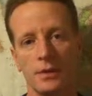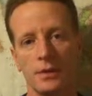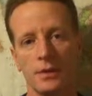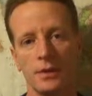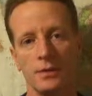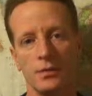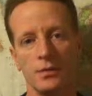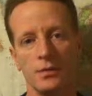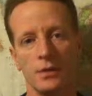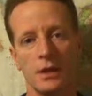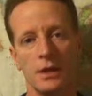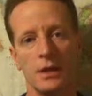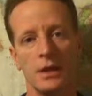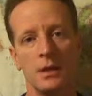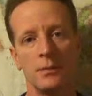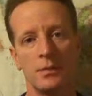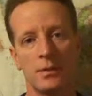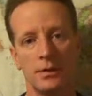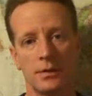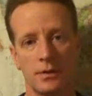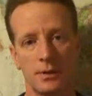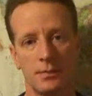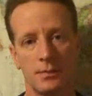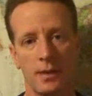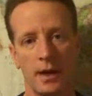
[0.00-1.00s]
the unique
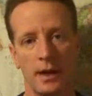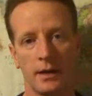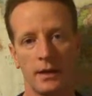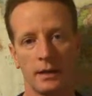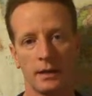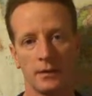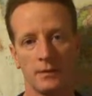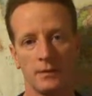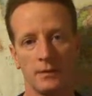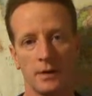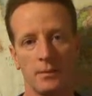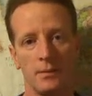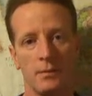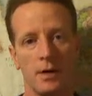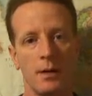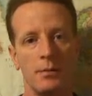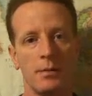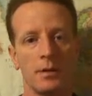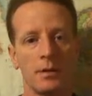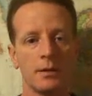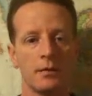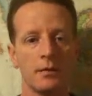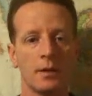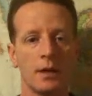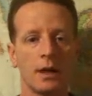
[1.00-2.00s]
perspective that
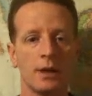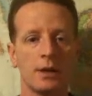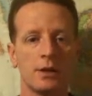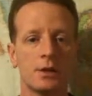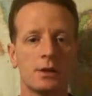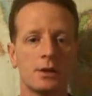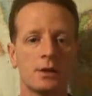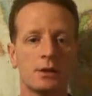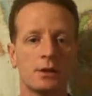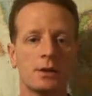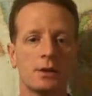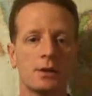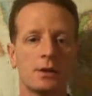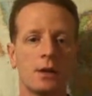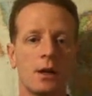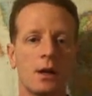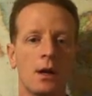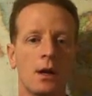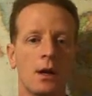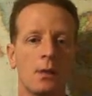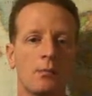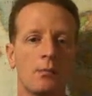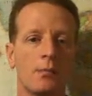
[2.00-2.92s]
public relations